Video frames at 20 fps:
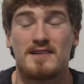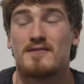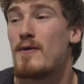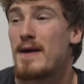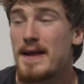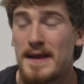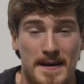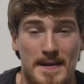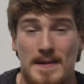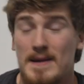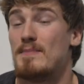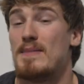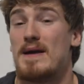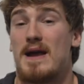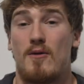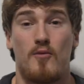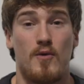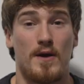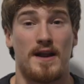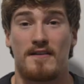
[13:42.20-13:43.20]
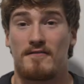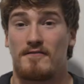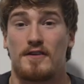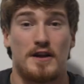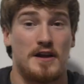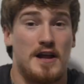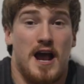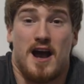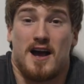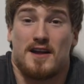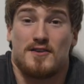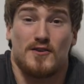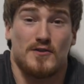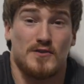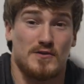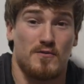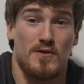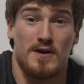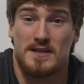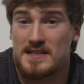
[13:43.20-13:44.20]
Waking up at whatever God knows
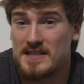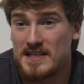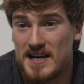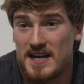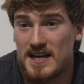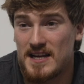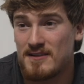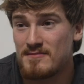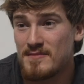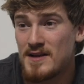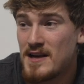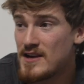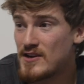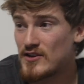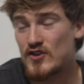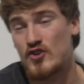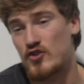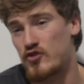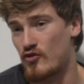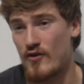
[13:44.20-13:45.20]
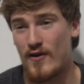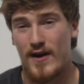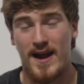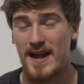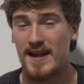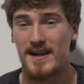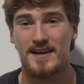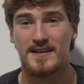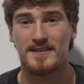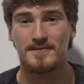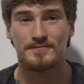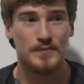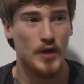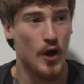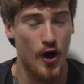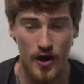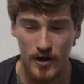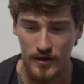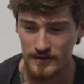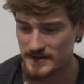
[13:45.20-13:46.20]
what time, training
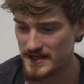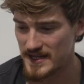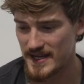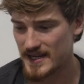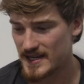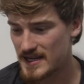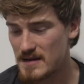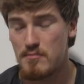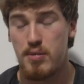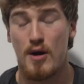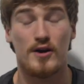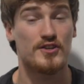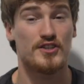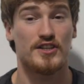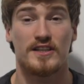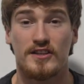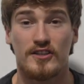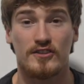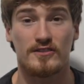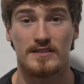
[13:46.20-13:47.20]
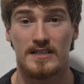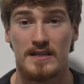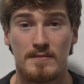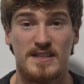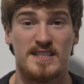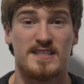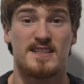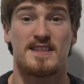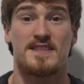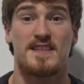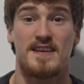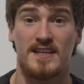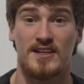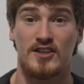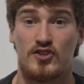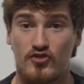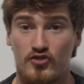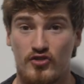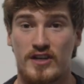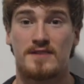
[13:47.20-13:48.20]
all day, pushing their limits to the
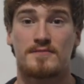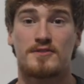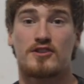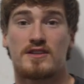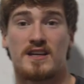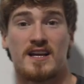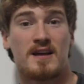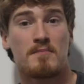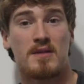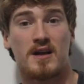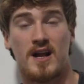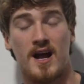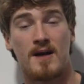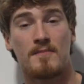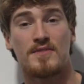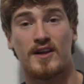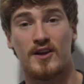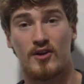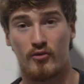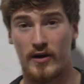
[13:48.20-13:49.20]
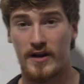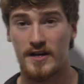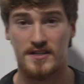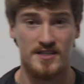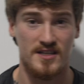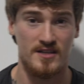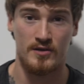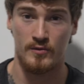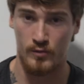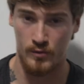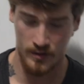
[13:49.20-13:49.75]
extreme so they can become the greatest in the